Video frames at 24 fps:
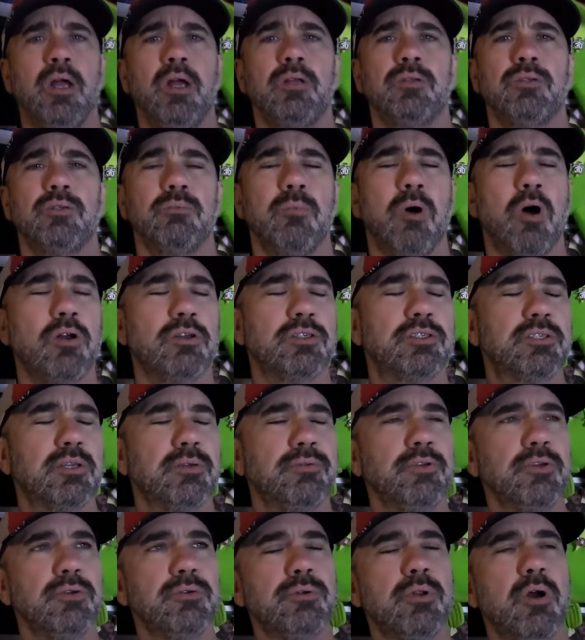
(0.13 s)
So most of
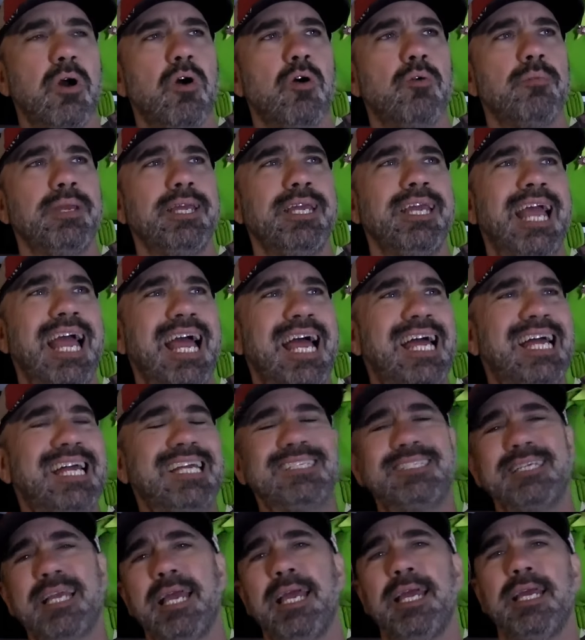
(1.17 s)
you know me
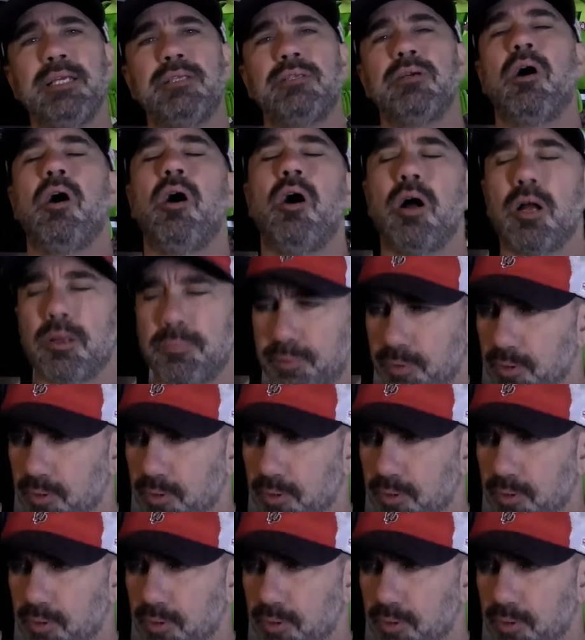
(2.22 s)
as a dog